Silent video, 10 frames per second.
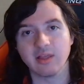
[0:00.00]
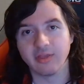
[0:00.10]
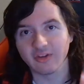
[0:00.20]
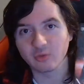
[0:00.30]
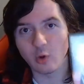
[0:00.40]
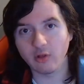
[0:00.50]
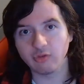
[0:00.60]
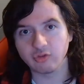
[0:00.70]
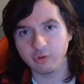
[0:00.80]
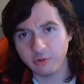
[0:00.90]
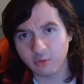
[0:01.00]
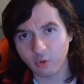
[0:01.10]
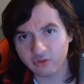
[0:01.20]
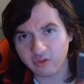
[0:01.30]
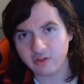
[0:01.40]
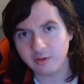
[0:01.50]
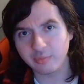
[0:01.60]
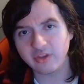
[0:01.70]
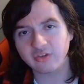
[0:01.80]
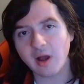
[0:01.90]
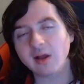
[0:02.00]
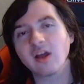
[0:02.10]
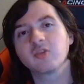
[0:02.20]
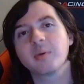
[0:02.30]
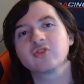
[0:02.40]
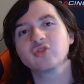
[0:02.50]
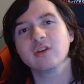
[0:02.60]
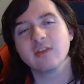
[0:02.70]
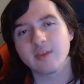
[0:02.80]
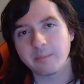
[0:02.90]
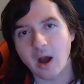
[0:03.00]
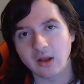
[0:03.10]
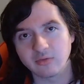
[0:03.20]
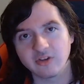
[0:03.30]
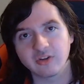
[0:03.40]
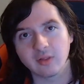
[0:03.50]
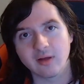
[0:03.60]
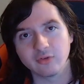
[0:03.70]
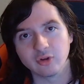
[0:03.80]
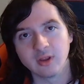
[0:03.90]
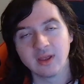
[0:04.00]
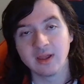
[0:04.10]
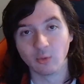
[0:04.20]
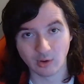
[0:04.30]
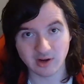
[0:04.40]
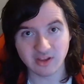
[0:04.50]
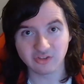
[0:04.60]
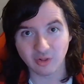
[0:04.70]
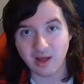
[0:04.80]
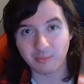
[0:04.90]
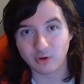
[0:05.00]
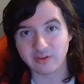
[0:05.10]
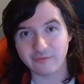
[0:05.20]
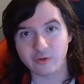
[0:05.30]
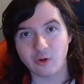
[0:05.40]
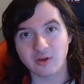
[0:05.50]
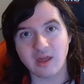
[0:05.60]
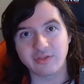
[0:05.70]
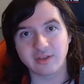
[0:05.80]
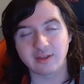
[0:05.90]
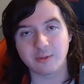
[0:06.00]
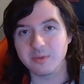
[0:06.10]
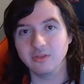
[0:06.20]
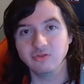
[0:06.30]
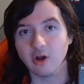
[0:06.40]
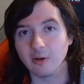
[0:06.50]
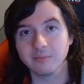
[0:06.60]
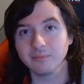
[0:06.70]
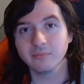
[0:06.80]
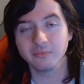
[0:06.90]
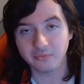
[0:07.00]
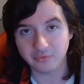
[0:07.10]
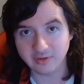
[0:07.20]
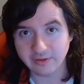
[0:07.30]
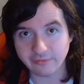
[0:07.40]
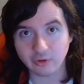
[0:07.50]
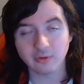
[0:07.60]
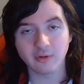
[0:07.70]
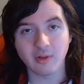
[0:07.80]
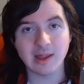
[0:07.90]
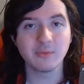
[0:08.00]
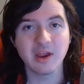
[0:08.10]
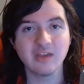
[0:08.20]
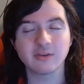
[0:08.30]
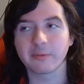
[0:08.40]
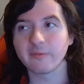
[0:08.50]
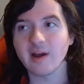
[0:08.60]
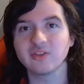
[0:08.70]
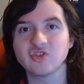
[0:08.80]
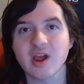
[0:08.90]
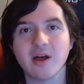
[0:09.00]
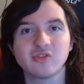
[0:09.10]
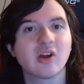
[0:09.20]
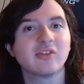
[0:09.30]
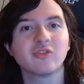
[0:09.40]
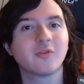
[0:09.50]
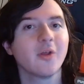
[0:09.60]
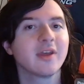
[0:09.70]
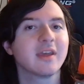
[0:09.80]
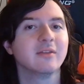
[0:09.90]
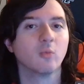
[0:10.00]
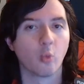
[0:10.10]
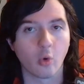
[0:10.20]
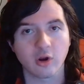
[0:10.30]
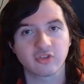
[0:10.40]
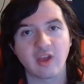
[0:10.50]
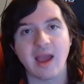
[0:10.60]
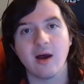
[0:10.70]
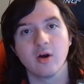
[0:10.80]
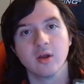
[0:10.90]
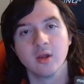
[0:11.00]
this one to the ones in the Complete Saga, especially in the pod racing level, where it is a lot more difficult, and I think it can be dumbly difficult in a lot of ways. It provides a challenge, and I just feel like it works out